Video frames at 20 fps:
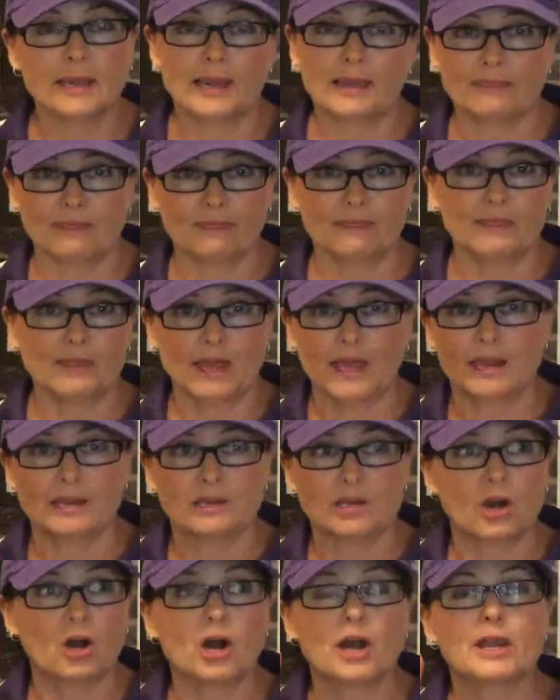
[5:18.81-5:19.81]
And
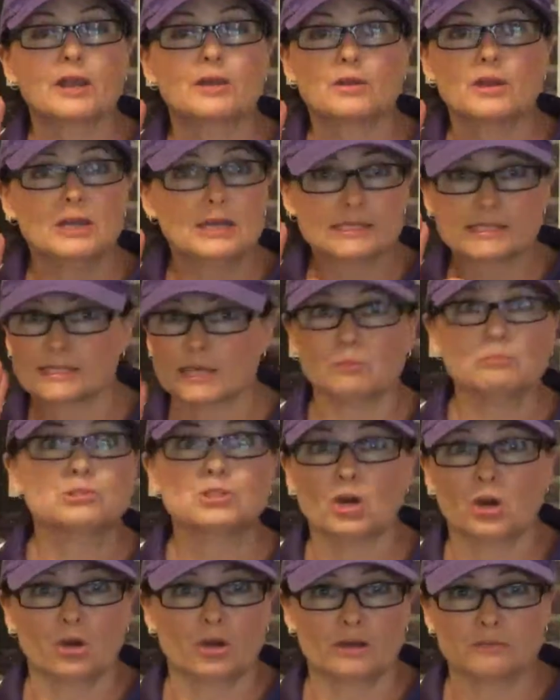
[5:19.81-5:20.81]
I
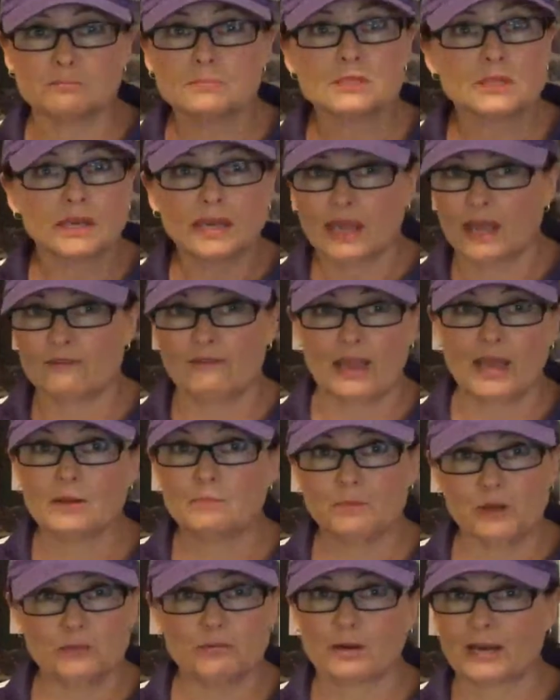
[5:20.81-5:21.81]
sometimes have
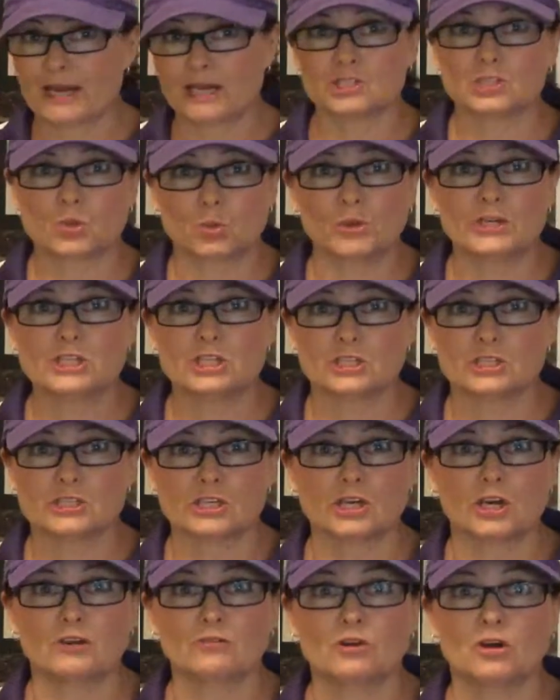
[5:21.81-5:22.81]
had people ask
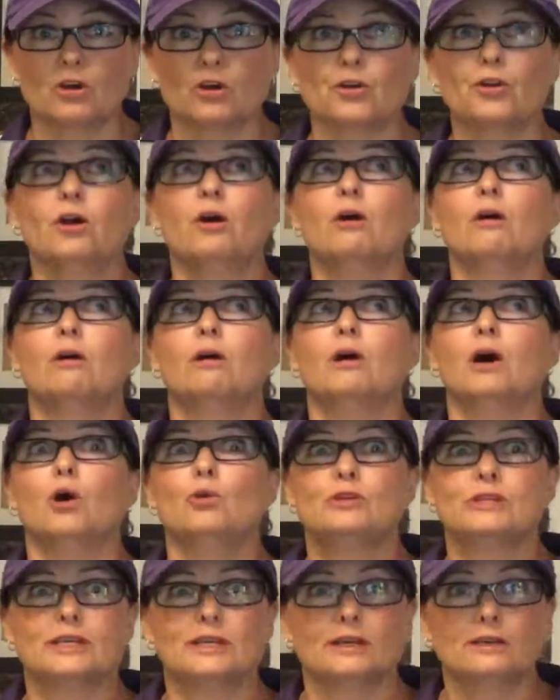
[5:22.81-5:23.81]
questions and I've gone,
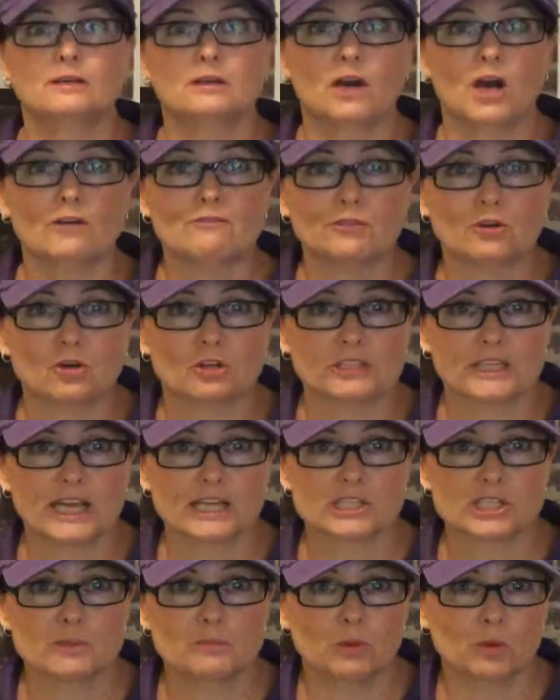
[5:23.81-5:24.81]
oh dear, I forgot to
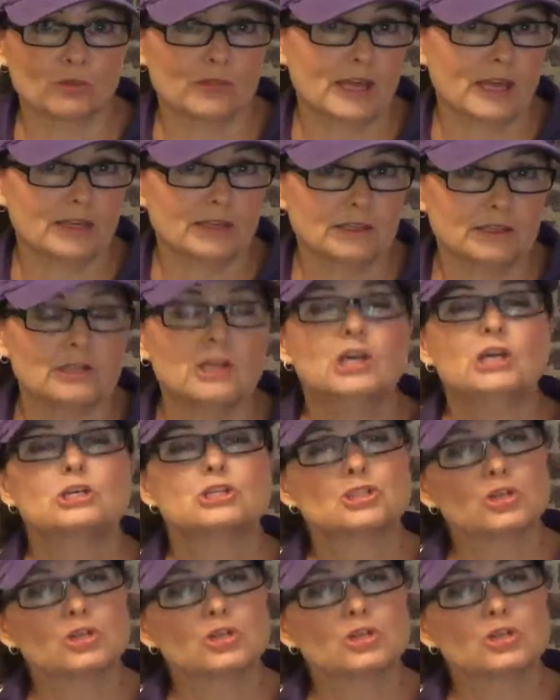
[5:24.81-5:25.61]
actually put that in.